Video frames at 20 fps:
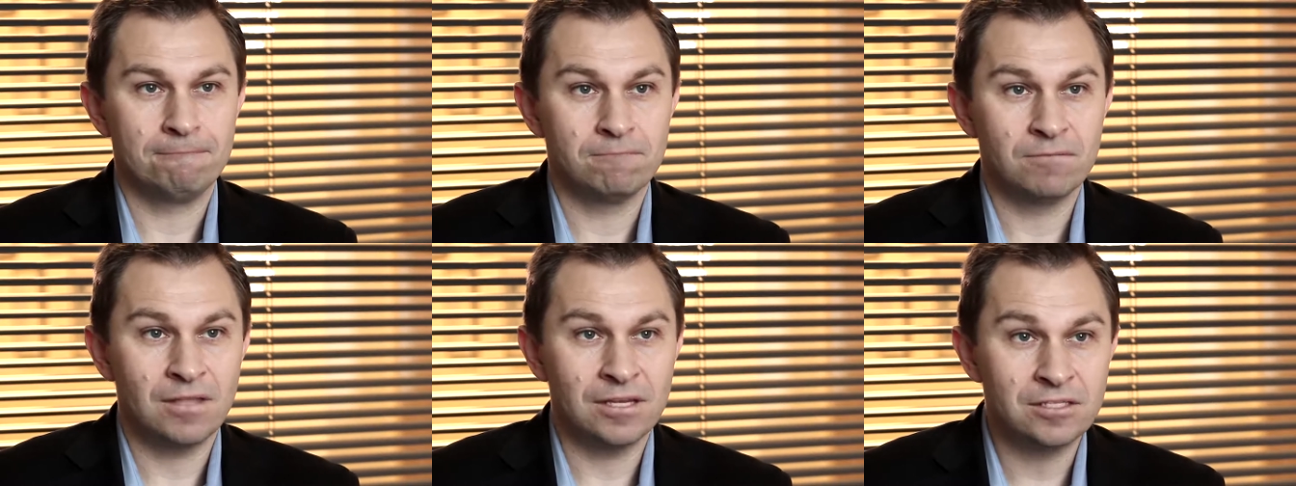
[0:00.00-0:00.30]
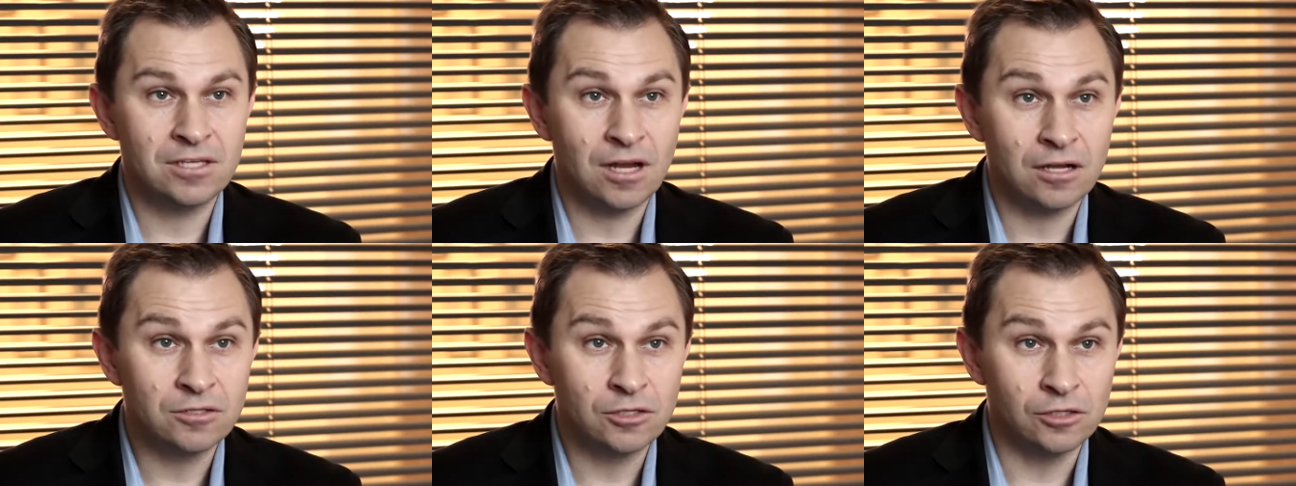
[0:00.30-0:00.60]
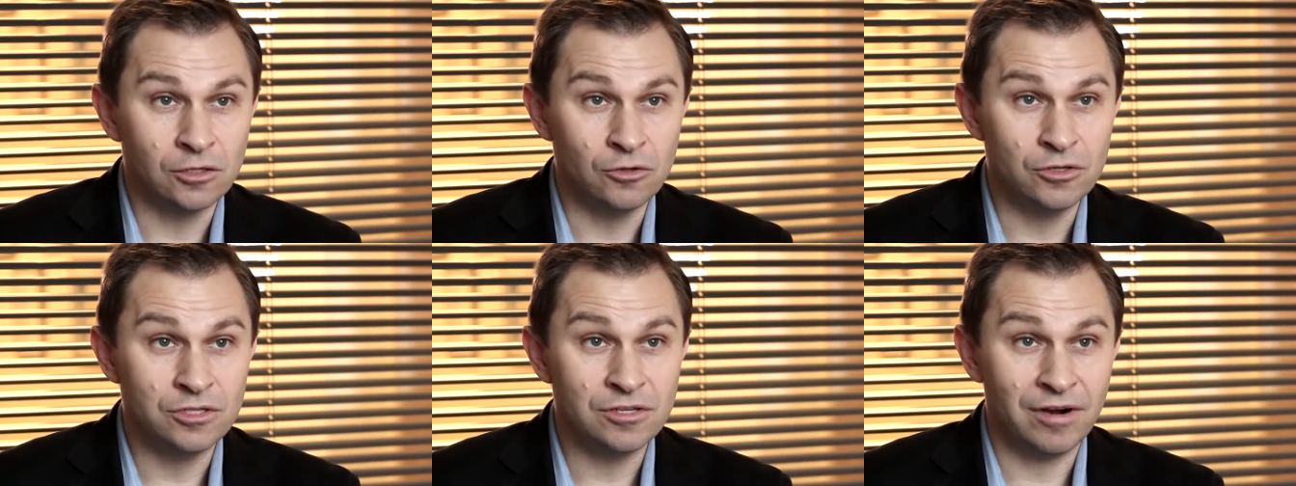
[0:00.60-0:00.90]
they start to
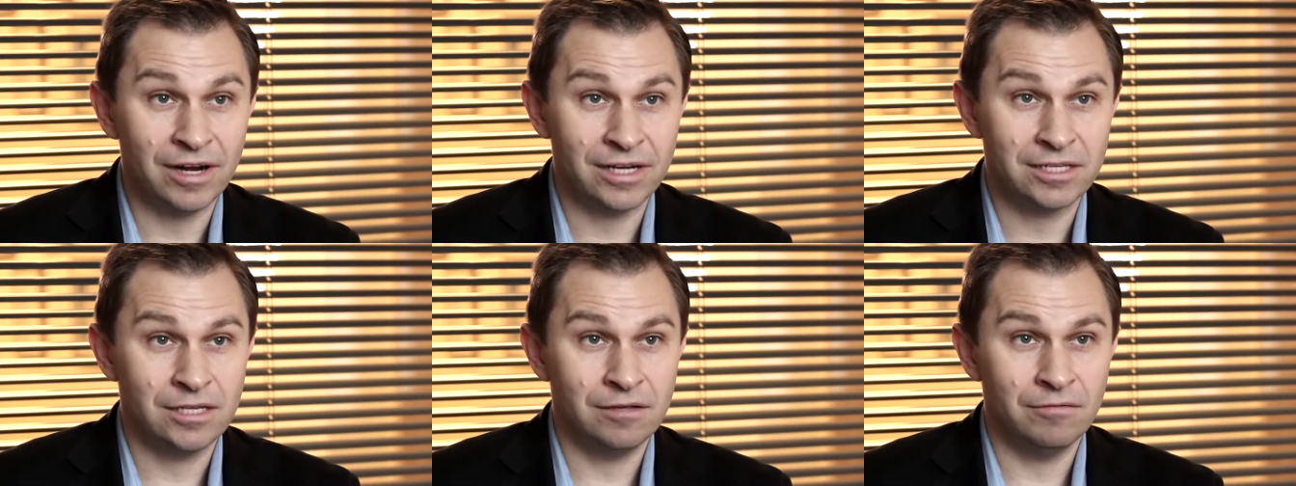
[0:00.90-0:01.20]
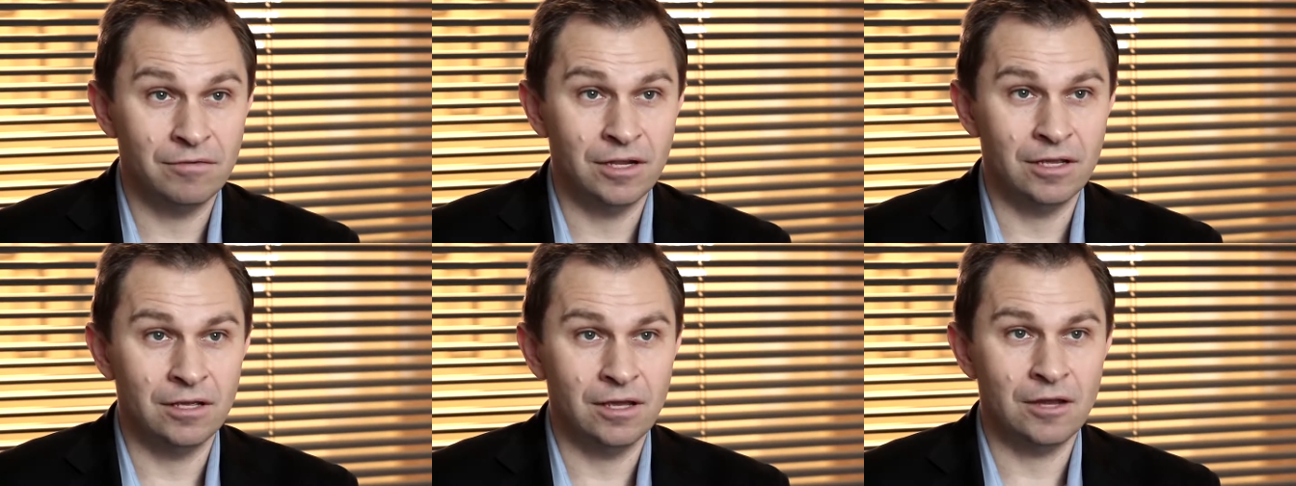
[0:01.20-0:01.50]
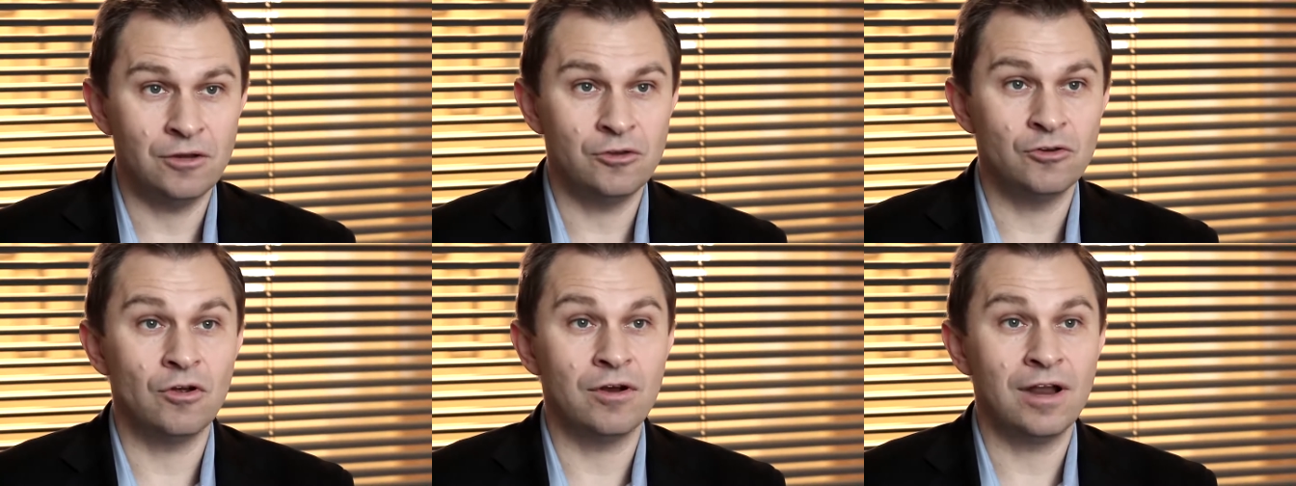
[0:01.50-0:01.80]
lose their activity,
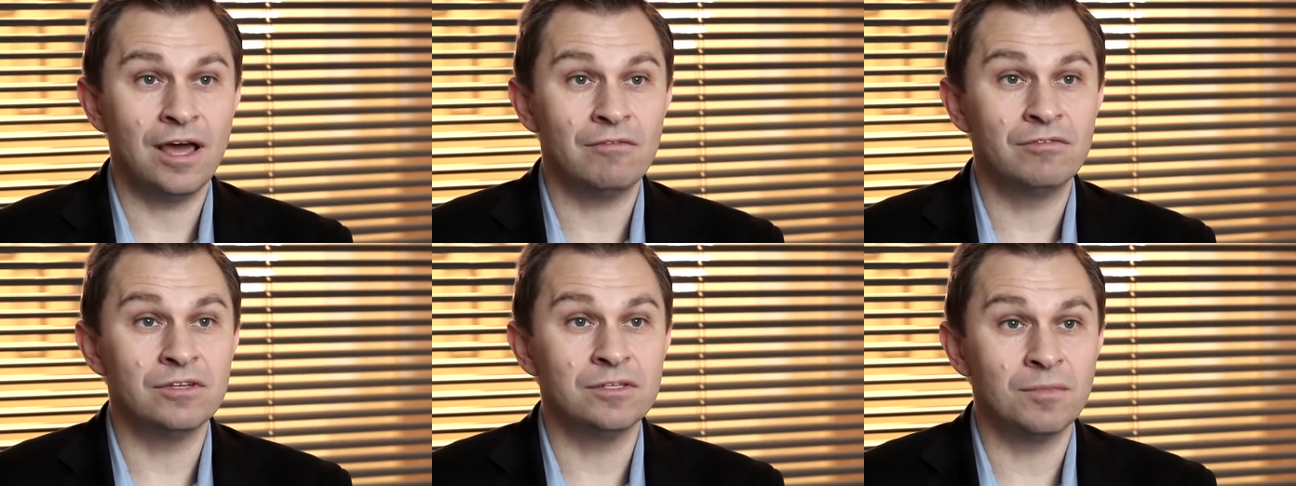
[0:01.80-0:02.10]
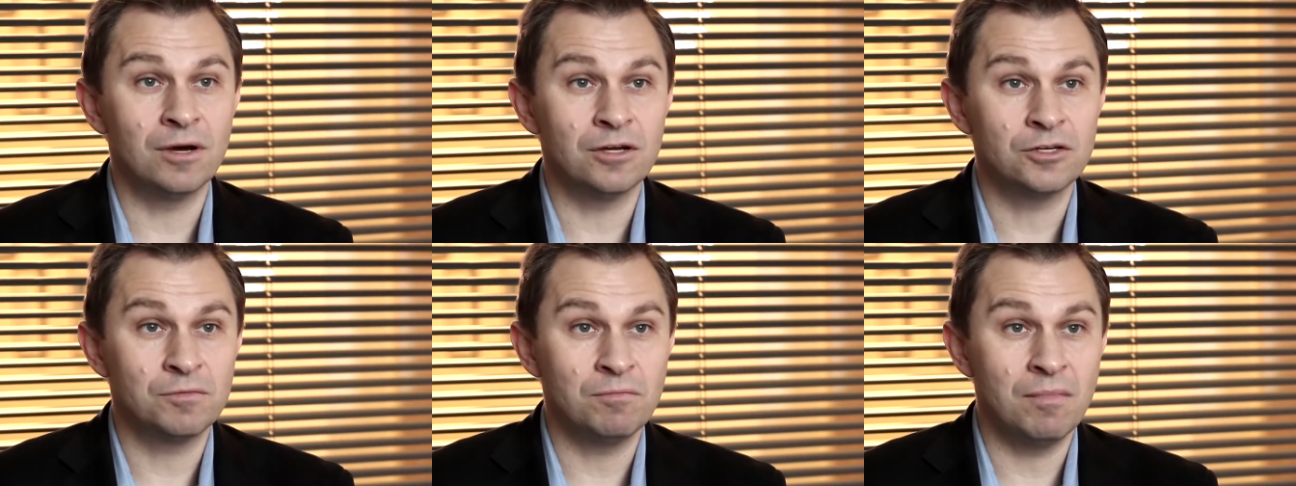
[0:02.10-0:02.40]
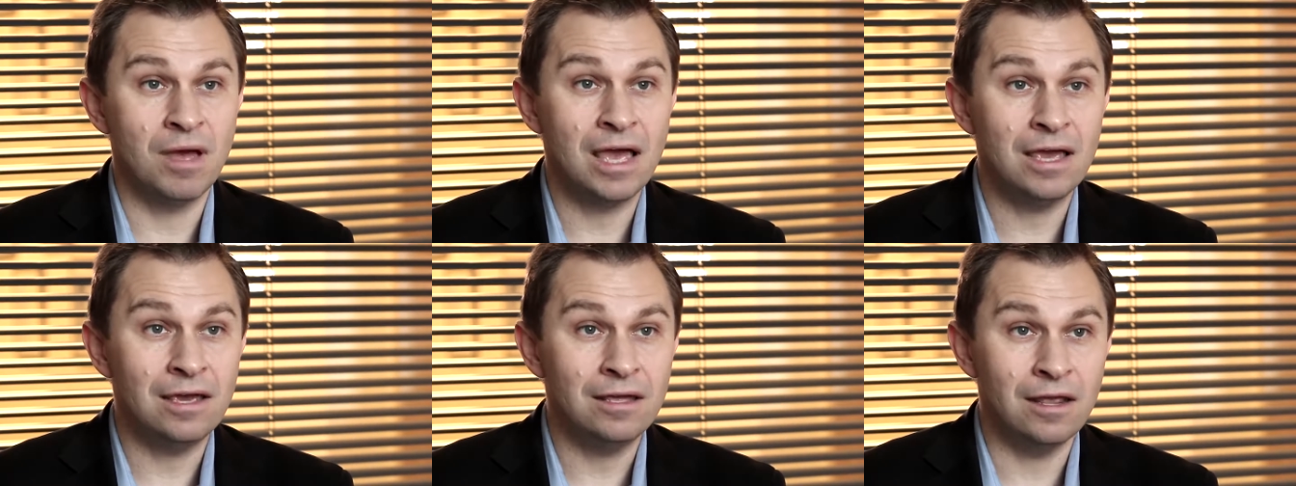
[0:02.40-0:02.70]
and you don't have as much
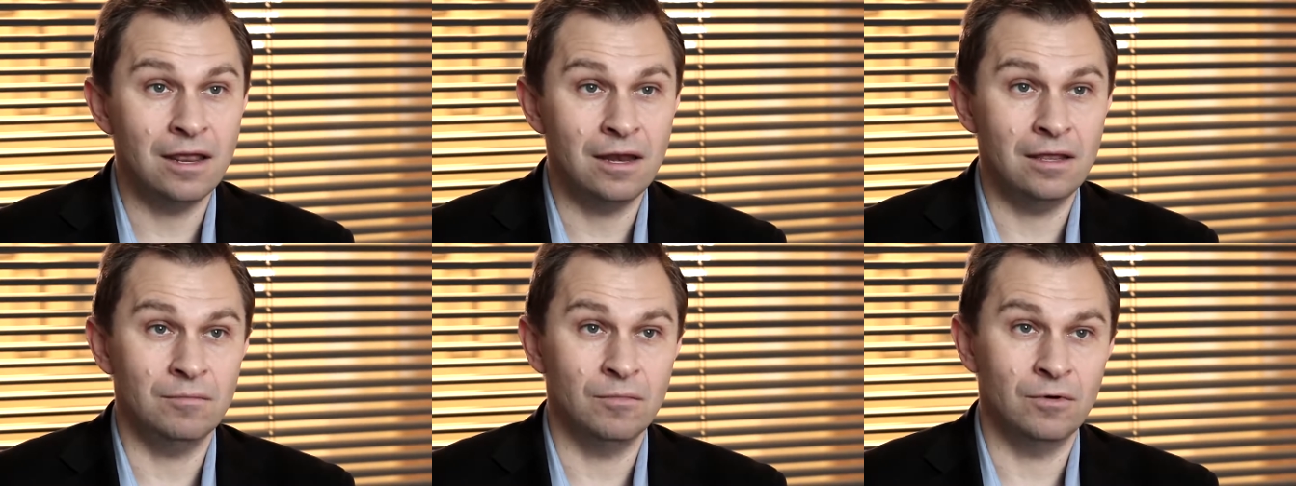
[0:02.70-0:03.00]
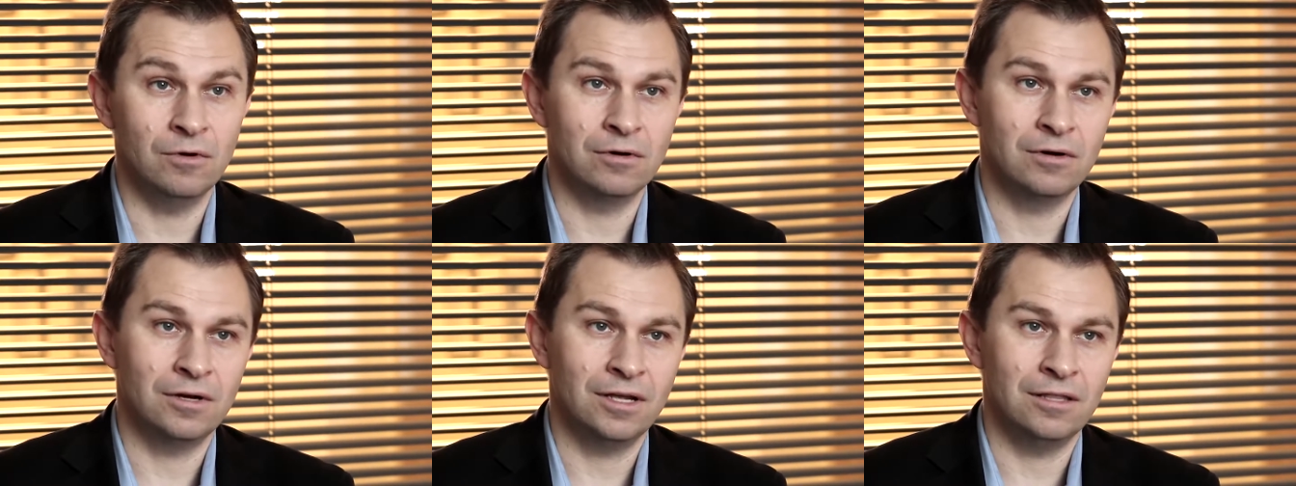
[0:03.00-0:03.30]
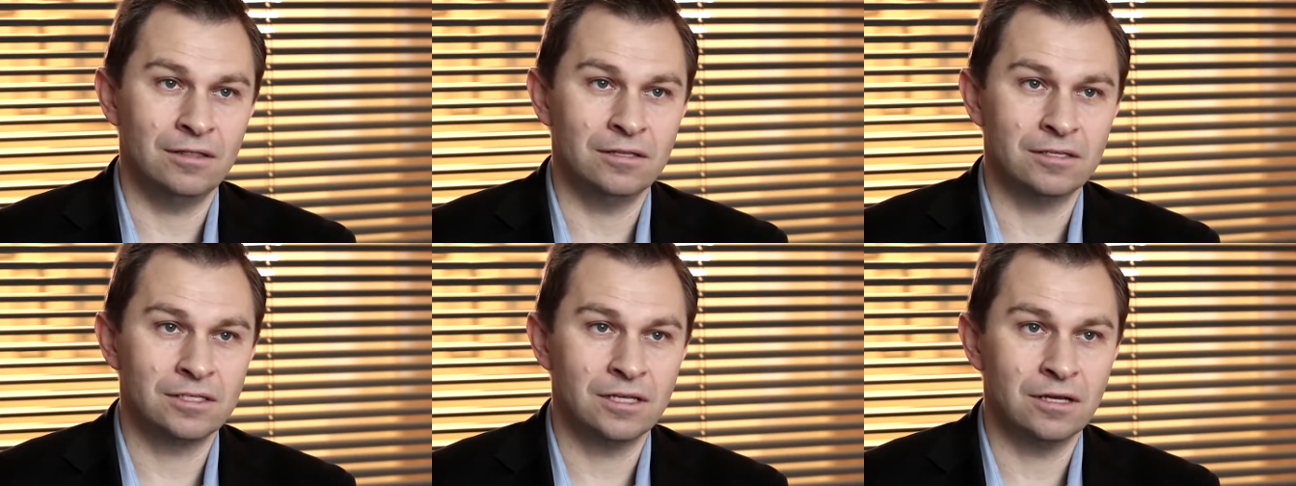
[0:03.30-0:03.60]
made anymore
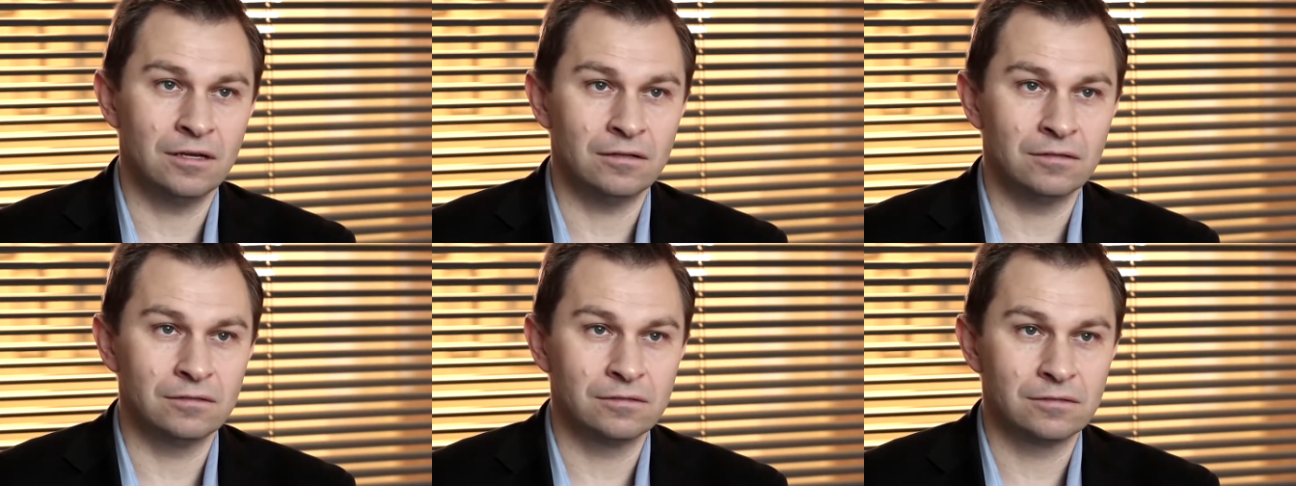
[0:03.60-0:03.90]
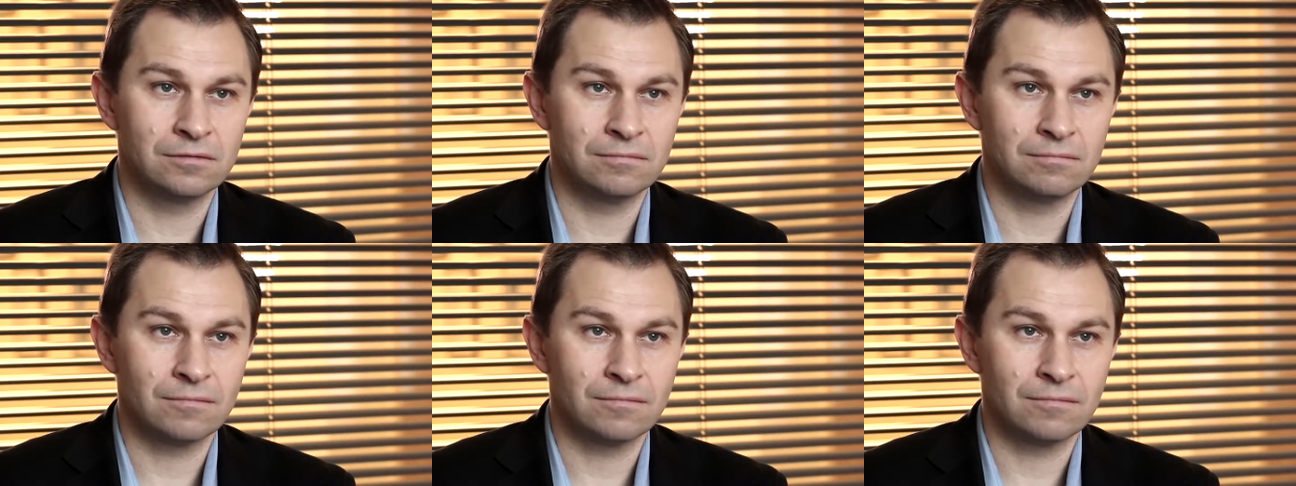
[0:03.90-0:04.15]
in the cells.